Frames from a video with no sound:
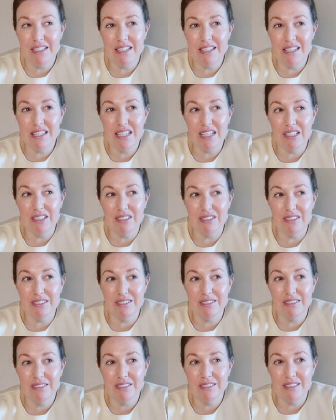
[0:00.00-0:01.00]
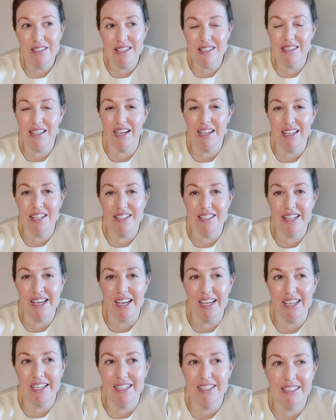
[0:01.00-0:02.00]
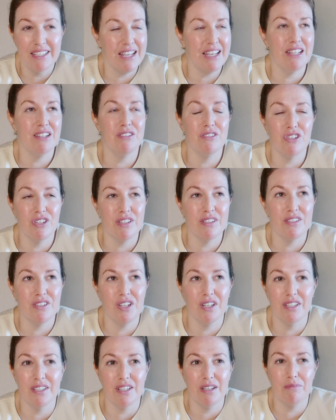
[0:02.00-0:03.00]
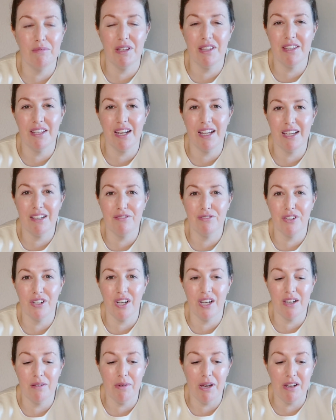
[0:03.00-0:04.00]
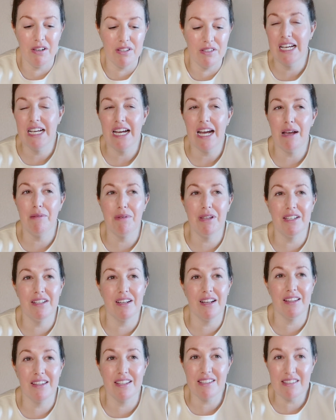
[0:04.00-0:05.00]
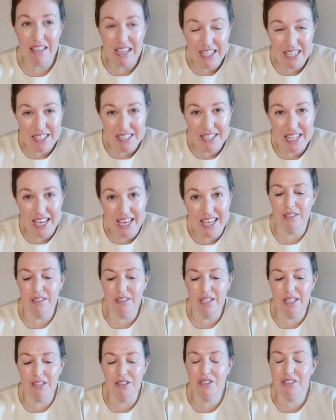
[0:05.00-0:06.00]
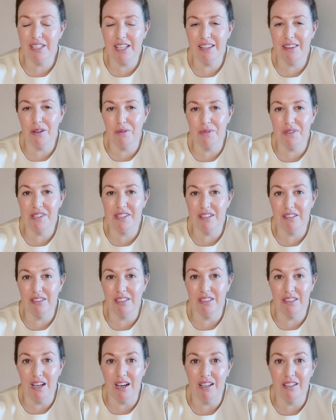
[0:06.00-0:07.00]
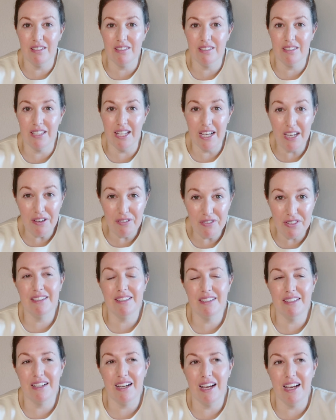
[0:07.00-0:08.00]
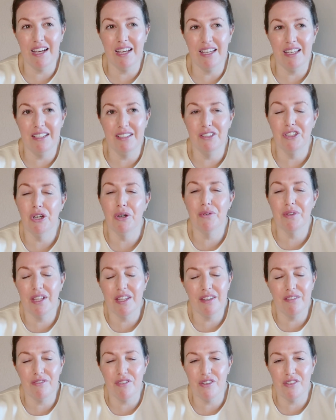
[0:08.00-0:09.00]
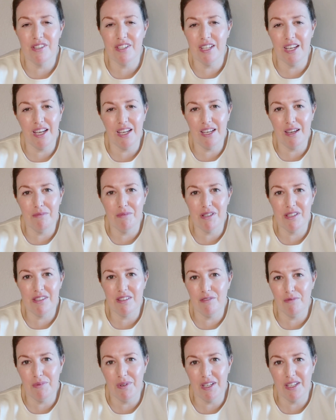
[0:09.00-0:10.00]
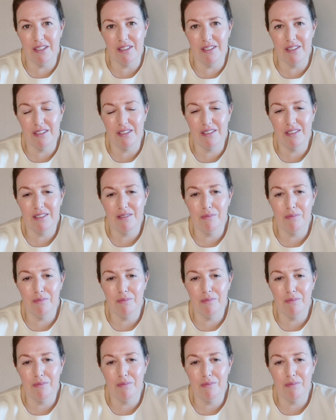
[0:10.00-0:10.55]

until the second day. It just dawned on me that I had forgotten about it. I made it on the second day. It looked like there was still a lot left. I know that the first day it must have been